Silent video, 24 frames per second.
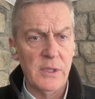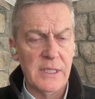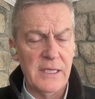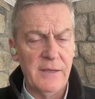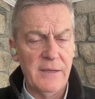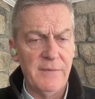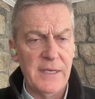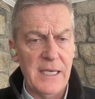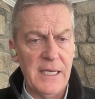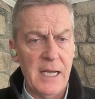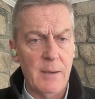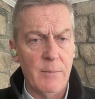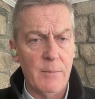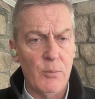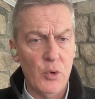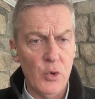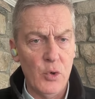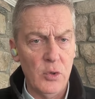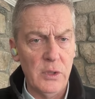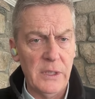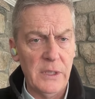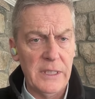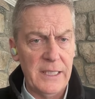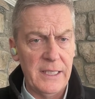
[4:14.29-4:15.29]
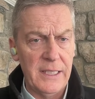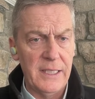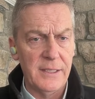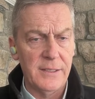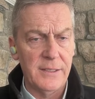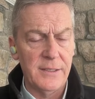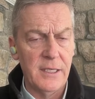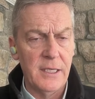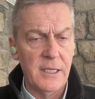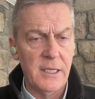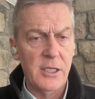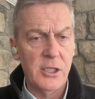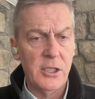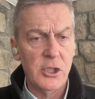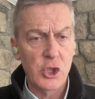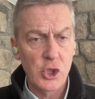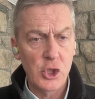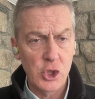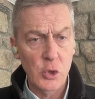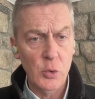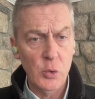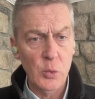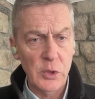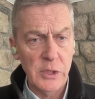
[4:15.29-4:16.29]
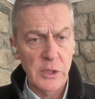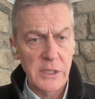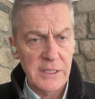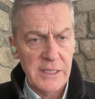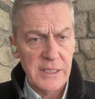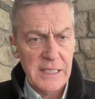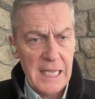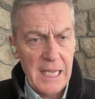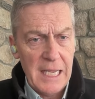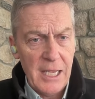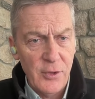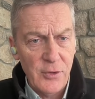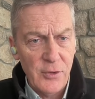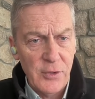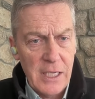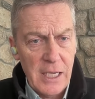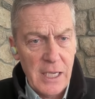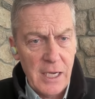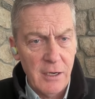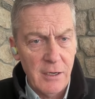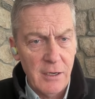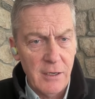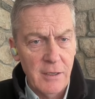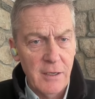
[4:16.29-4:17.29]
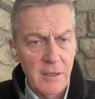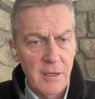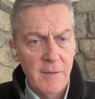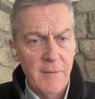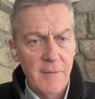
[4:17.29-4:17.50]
given how poorly it stewarded the healthcare